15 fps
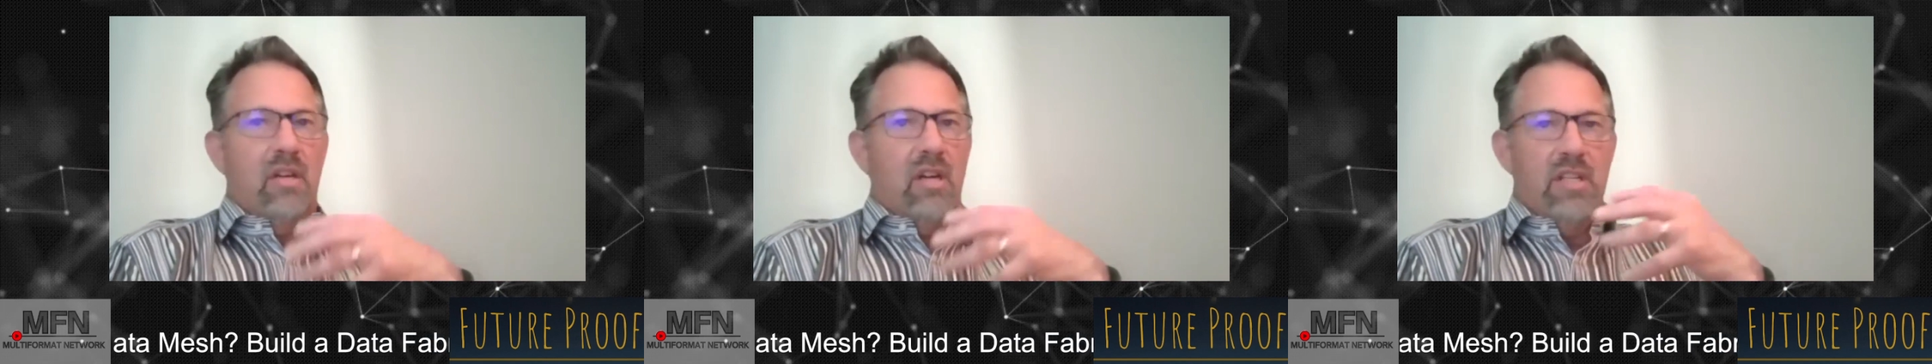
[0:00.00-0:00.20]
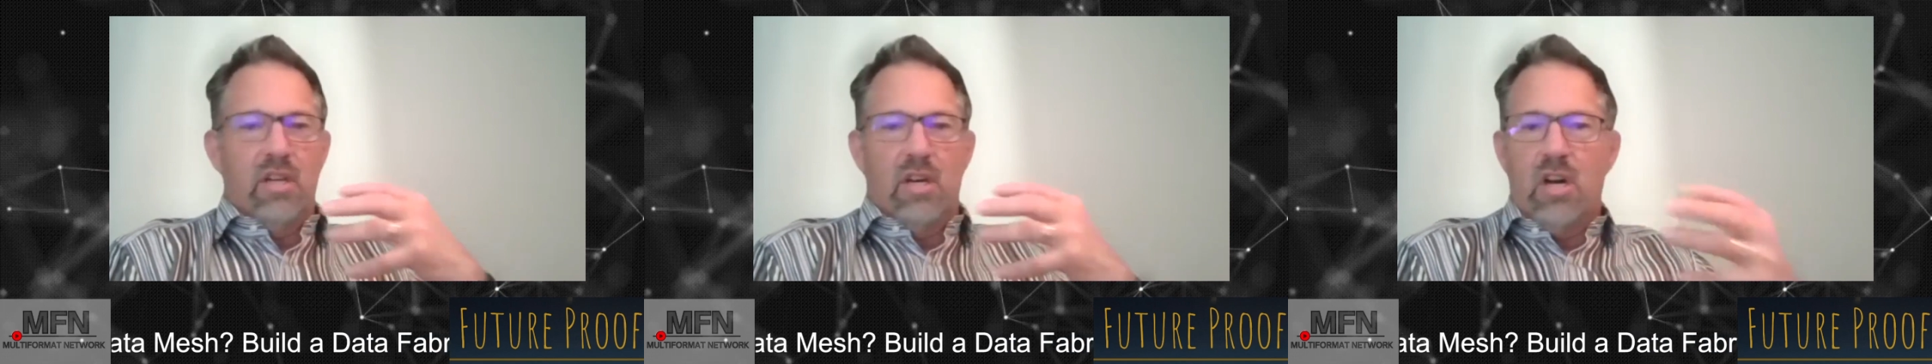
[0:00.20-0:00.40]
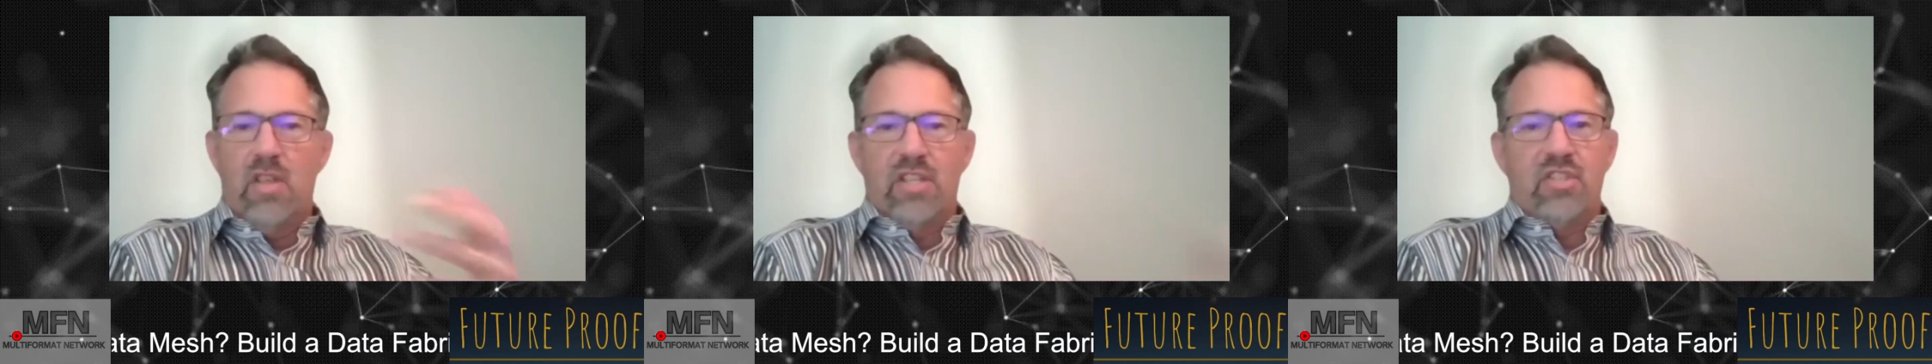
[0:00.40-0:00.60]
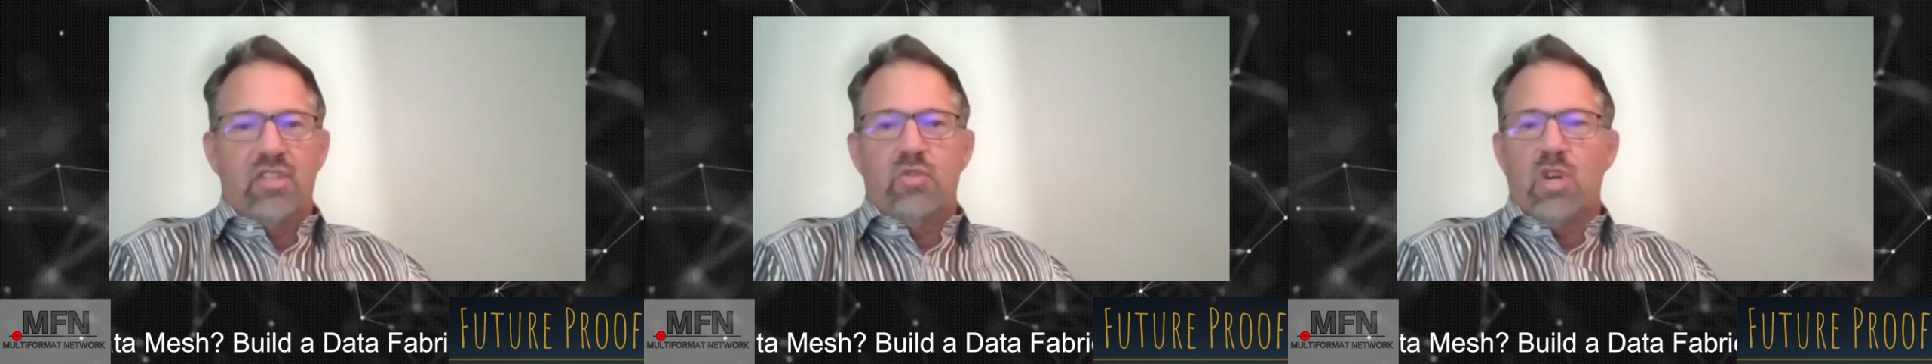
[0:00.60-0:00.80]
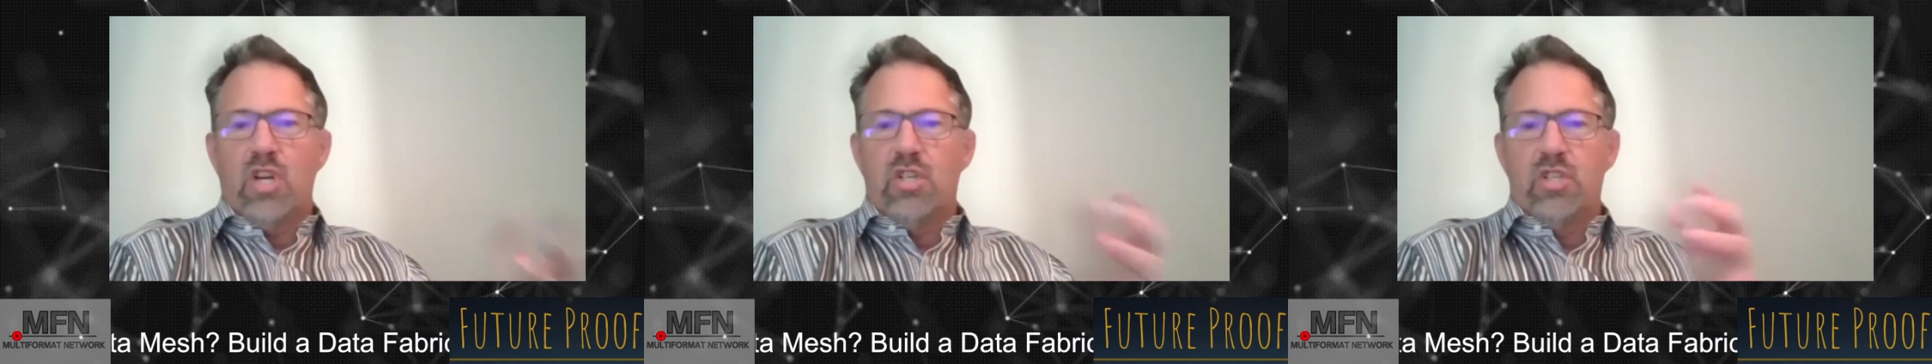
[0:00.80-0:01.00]
uh, you know, all that
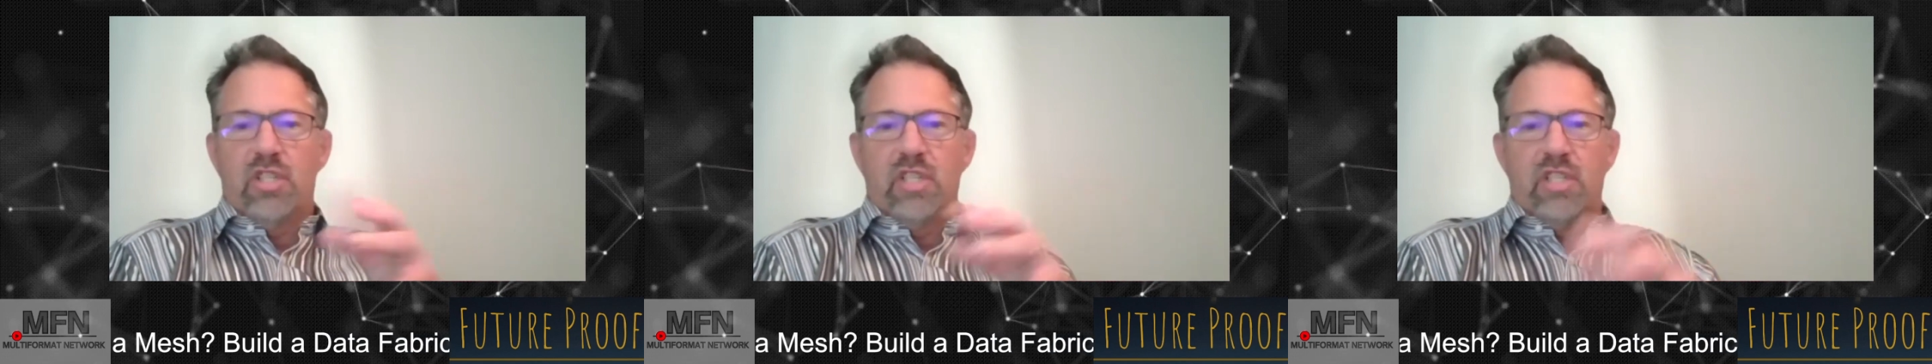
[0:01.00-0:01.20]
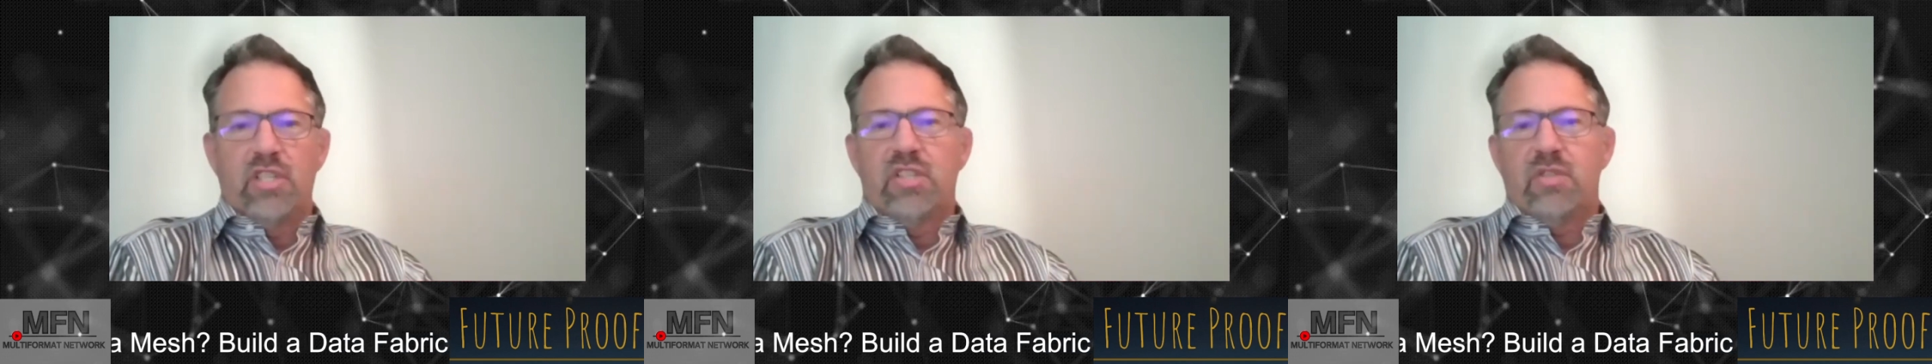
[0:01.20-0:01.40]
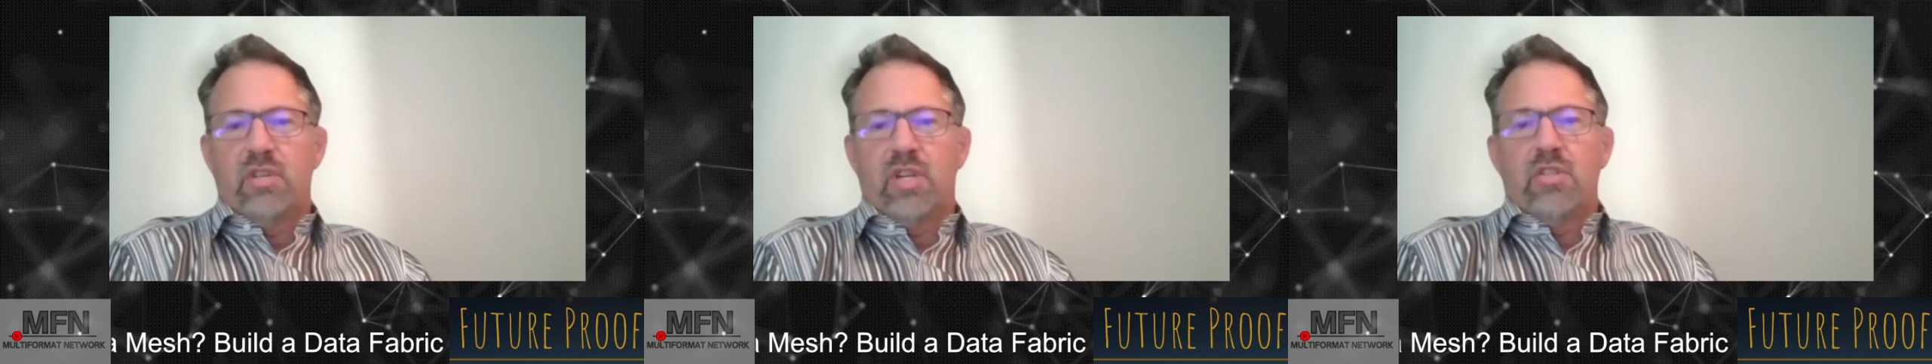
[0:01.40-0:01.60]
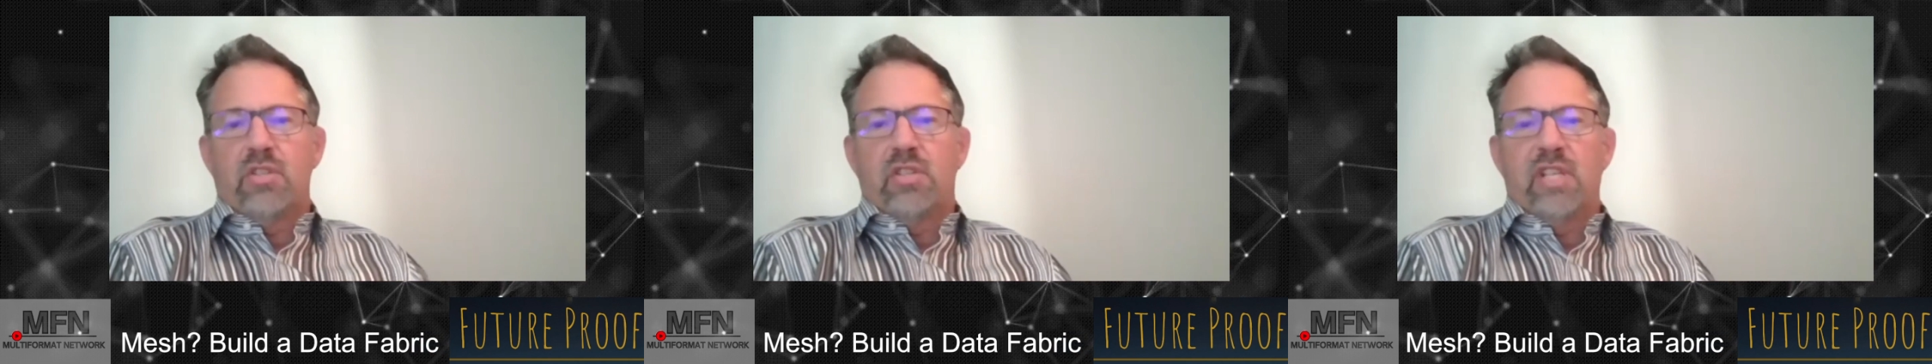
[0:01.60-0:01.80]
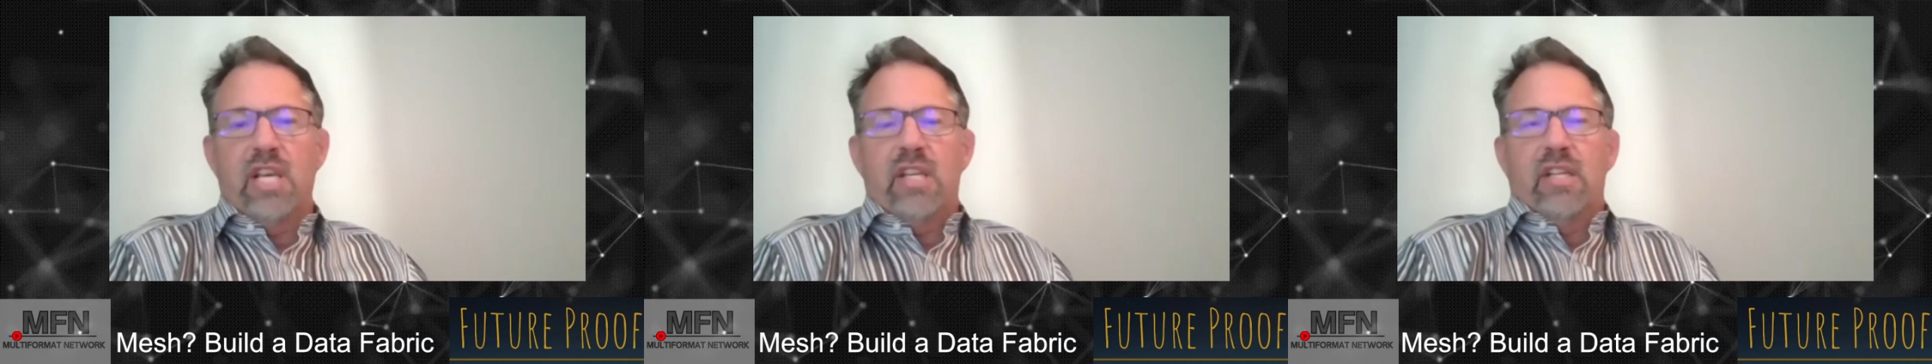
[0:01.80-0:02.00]
structured and
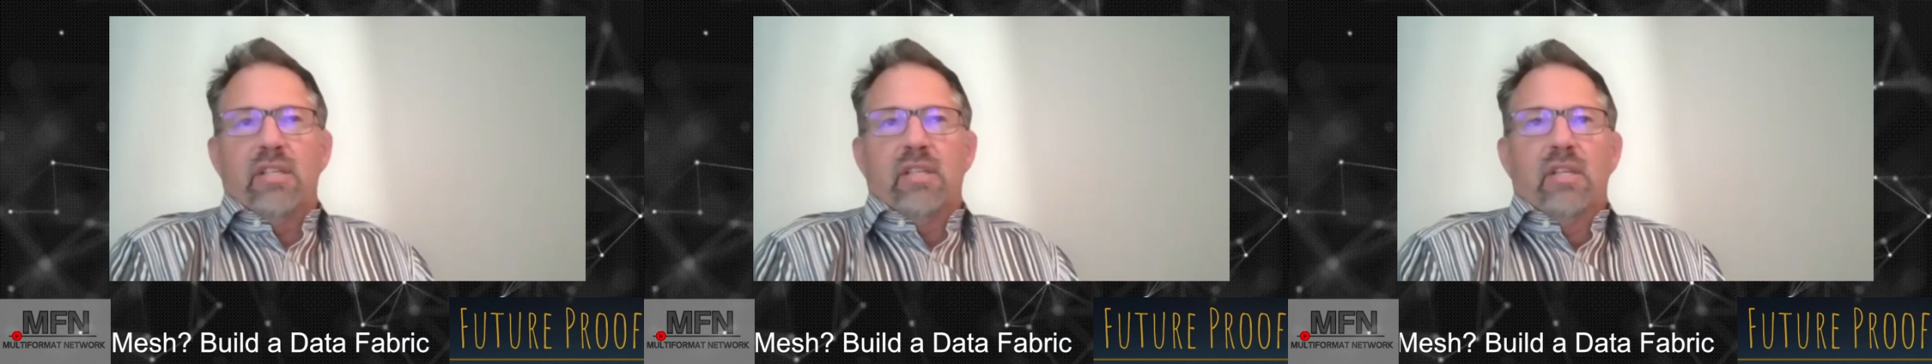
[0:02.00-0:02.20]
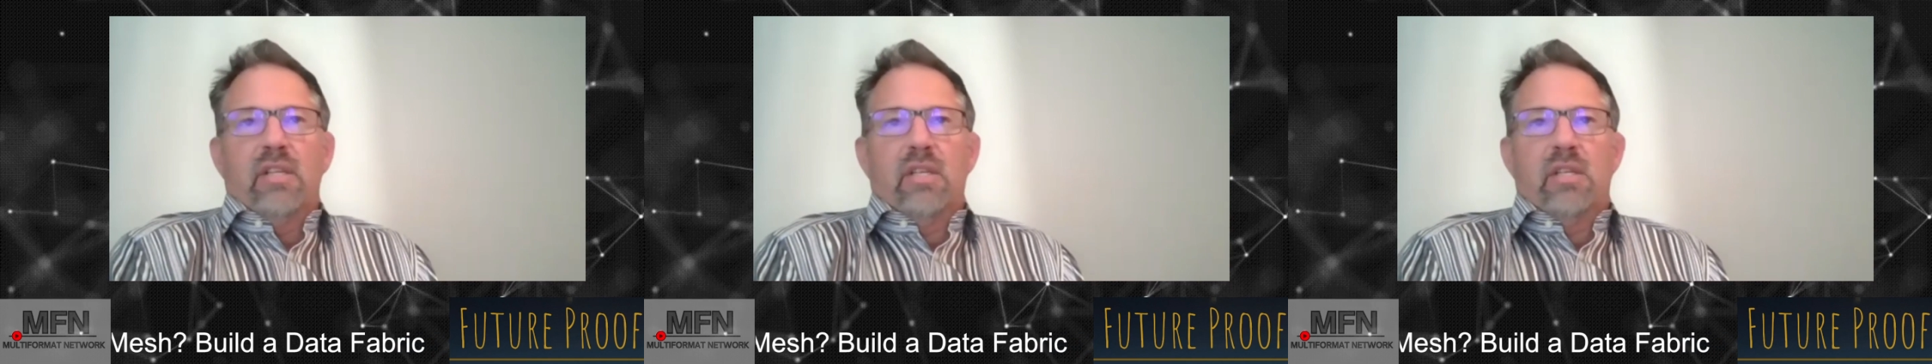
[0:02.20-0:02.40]
unstructured data.